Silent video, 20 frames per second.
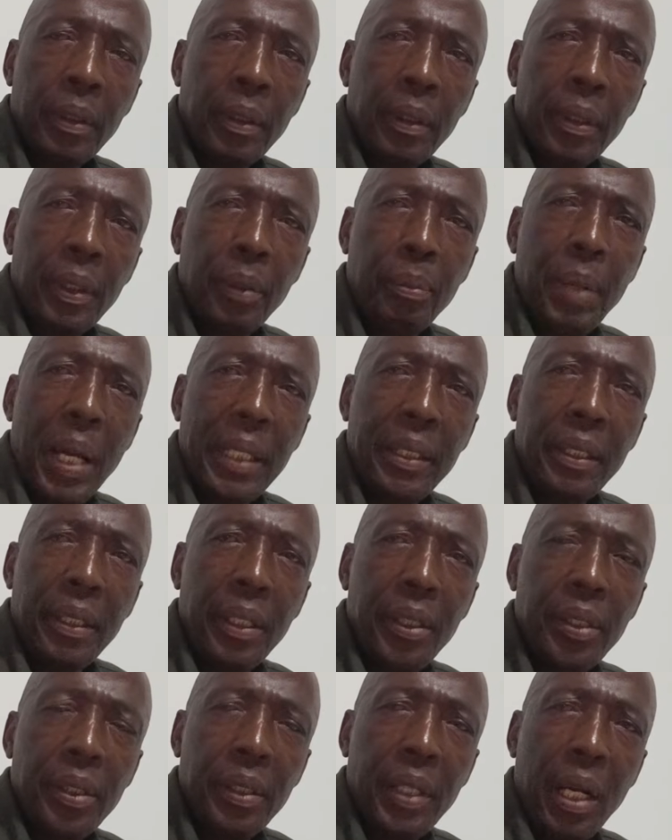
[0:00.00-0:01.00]

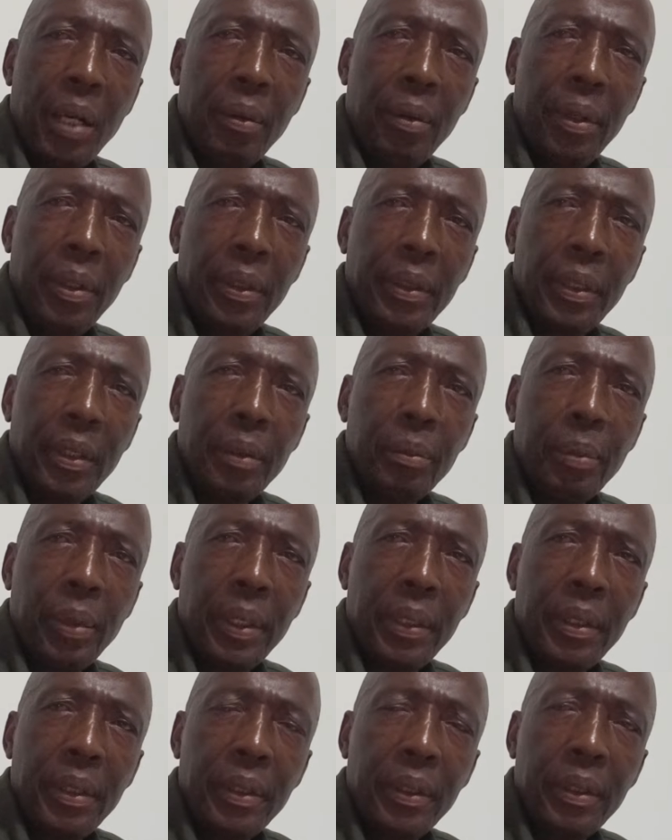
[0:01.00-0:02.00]
repatriation, I'll call it a
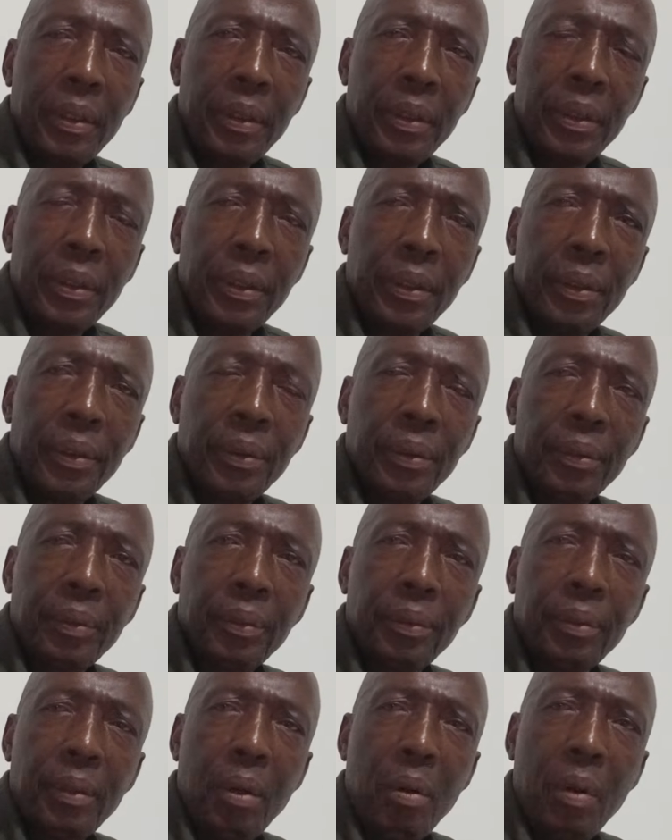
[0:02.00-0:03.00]
repatriation,
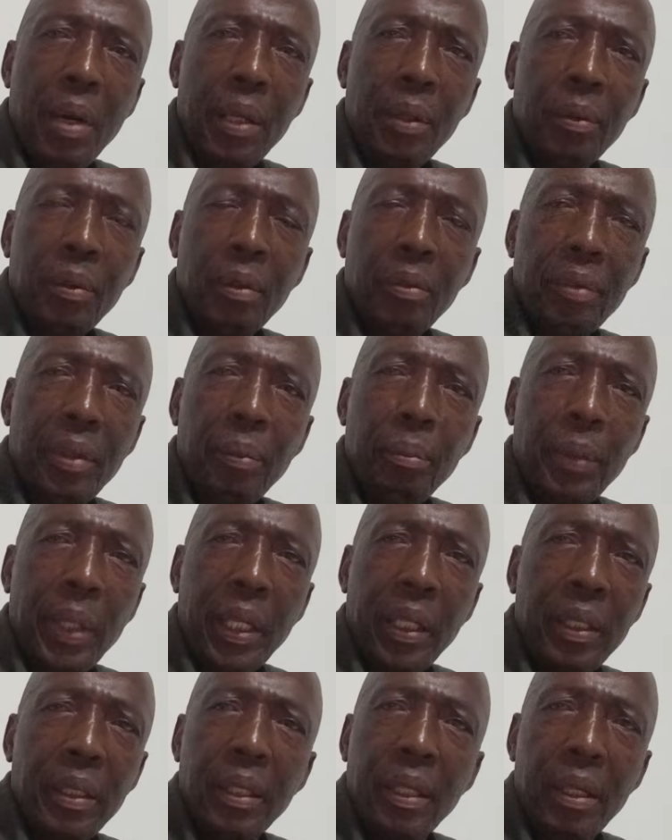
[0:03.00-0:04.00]
for want of a
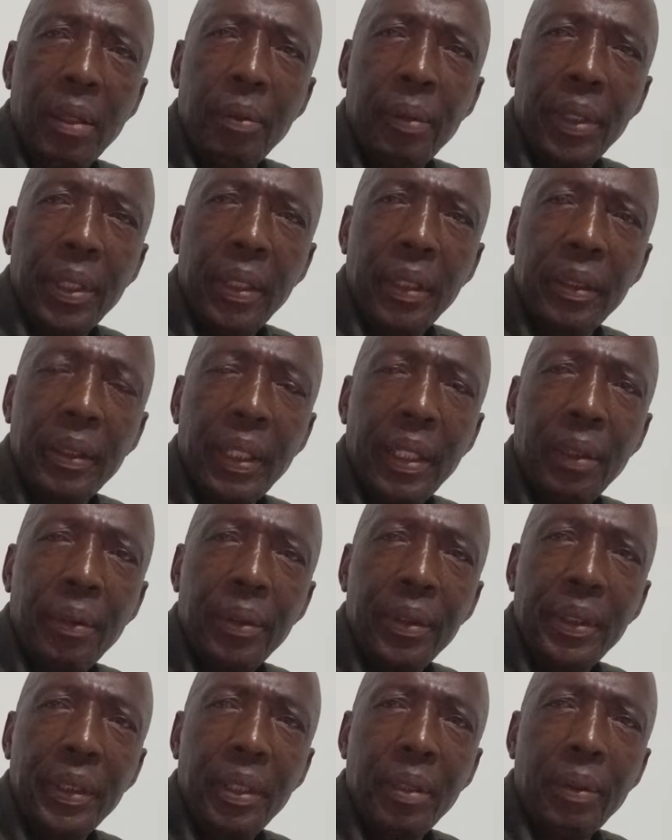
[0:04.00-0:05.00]
better word. I
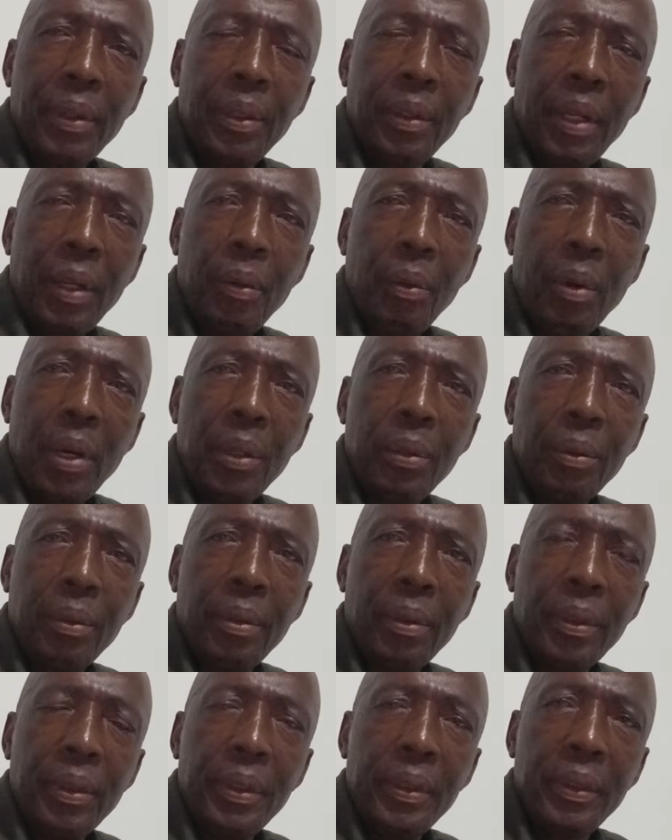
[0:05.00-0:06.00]
don't really know what to
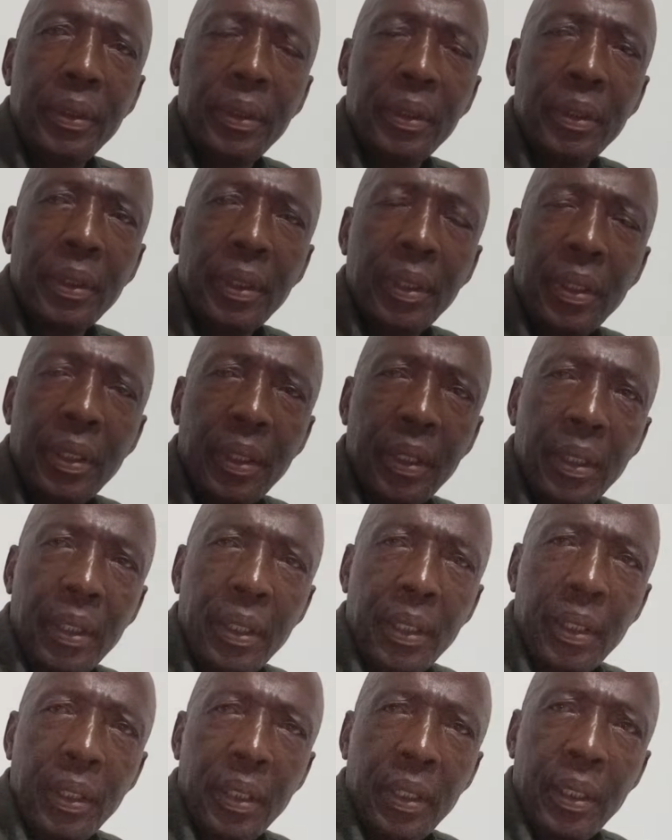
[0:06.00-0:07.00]
call it.
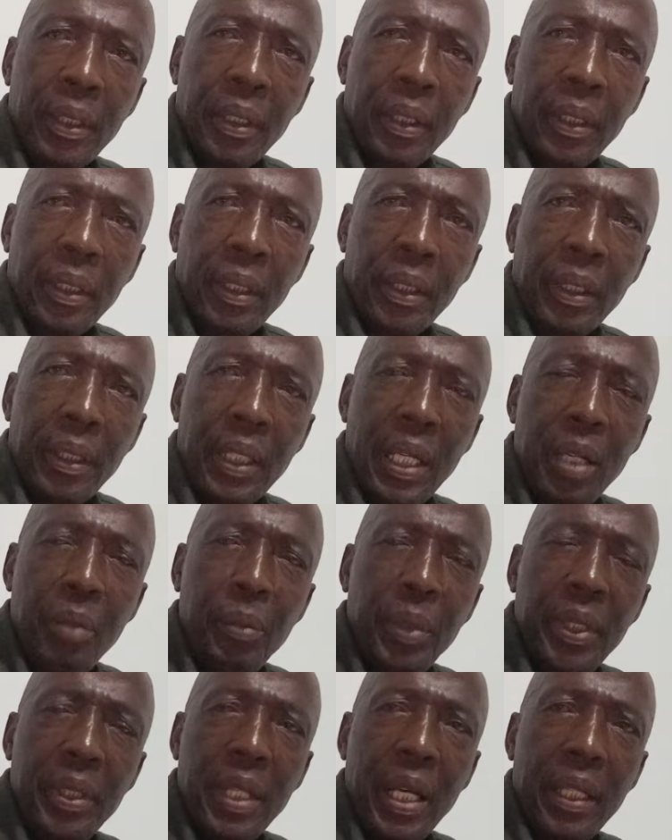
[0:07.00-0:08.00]
That
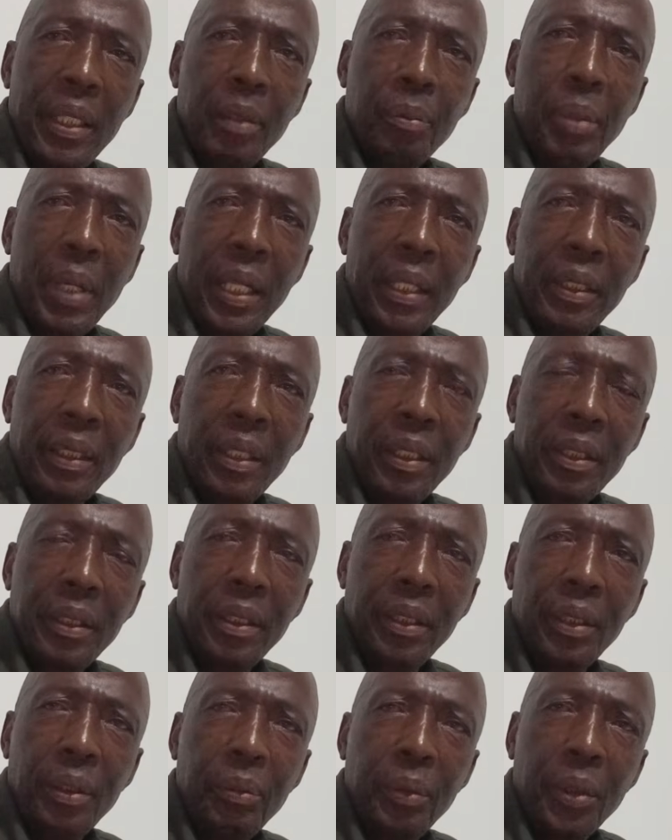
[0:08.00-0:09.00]
midnight
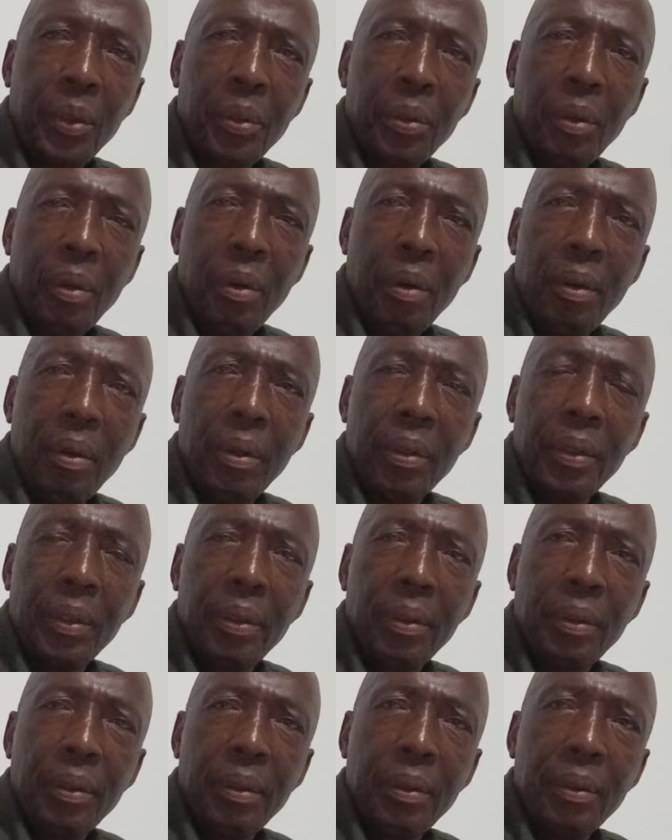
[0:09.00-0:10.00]
repatriation, we saw
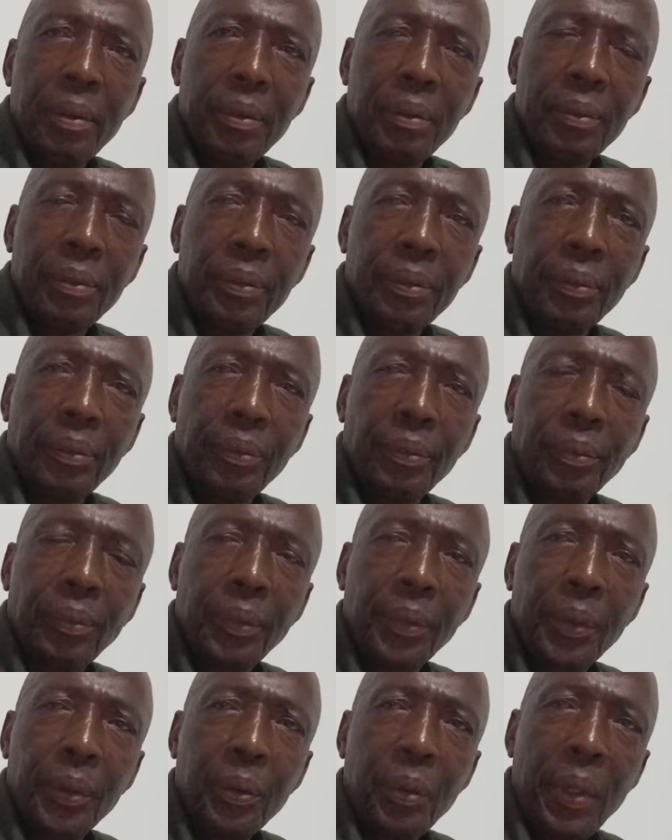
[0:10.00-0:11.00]

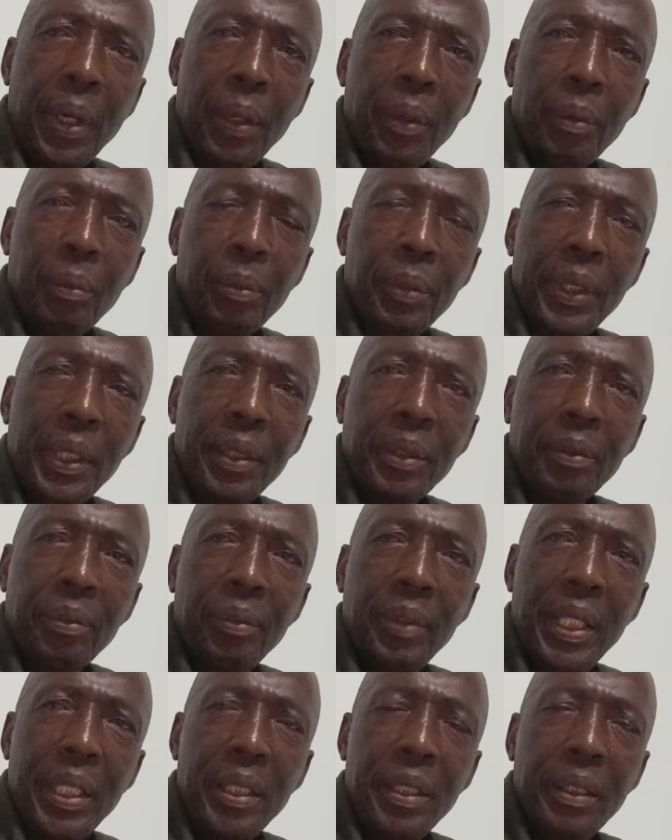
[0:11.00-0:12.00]
aeroplanes
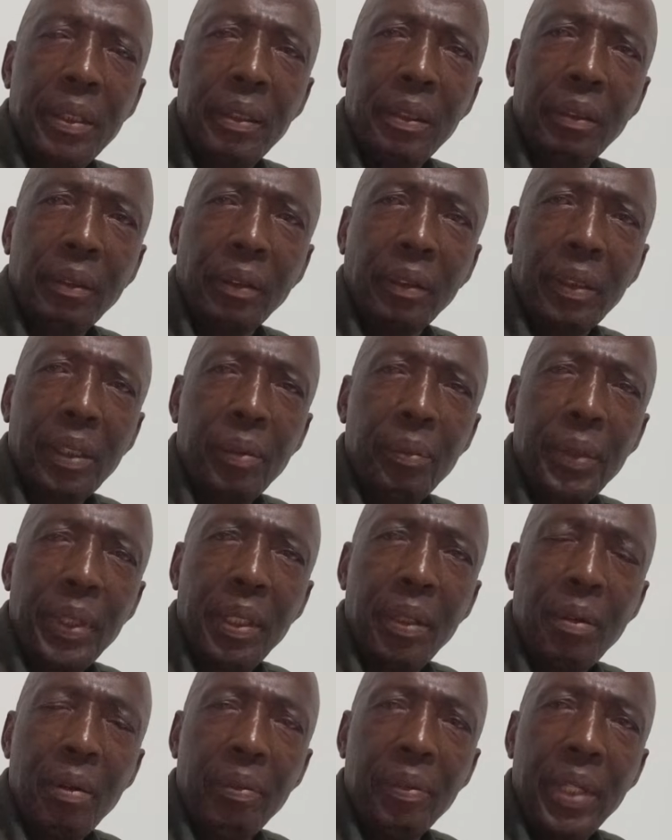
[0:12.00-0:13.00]
flashing in the
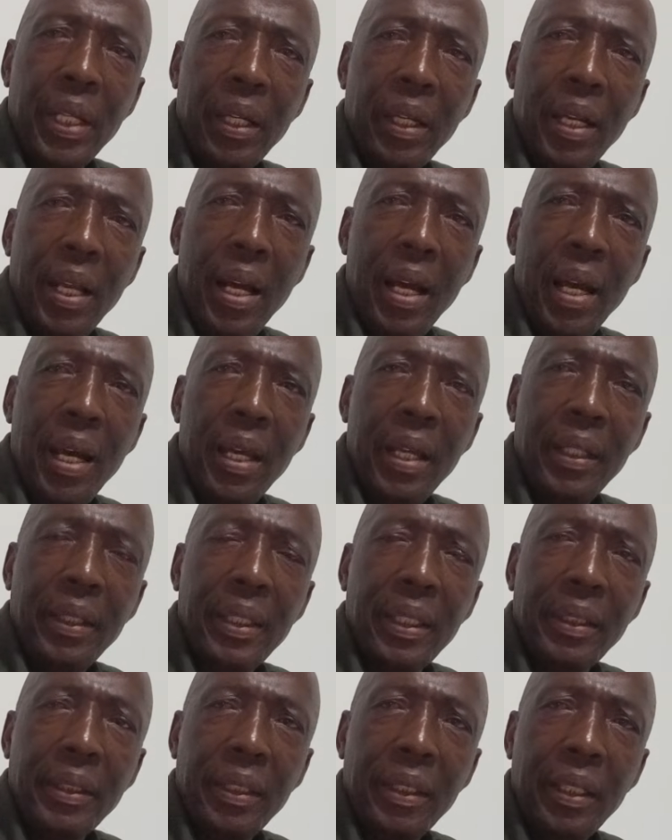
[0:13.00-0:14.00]
middle of the night
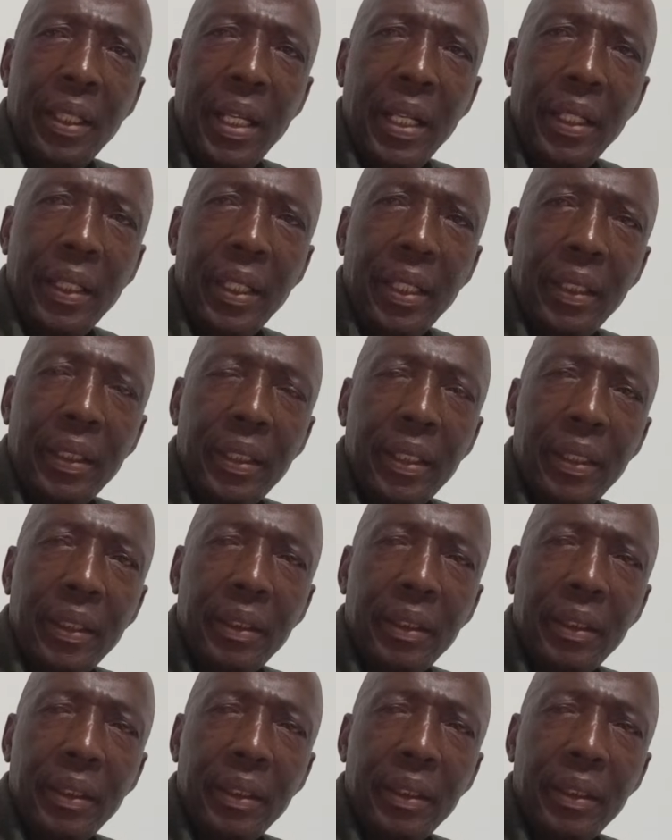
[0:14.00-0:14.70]
as they landed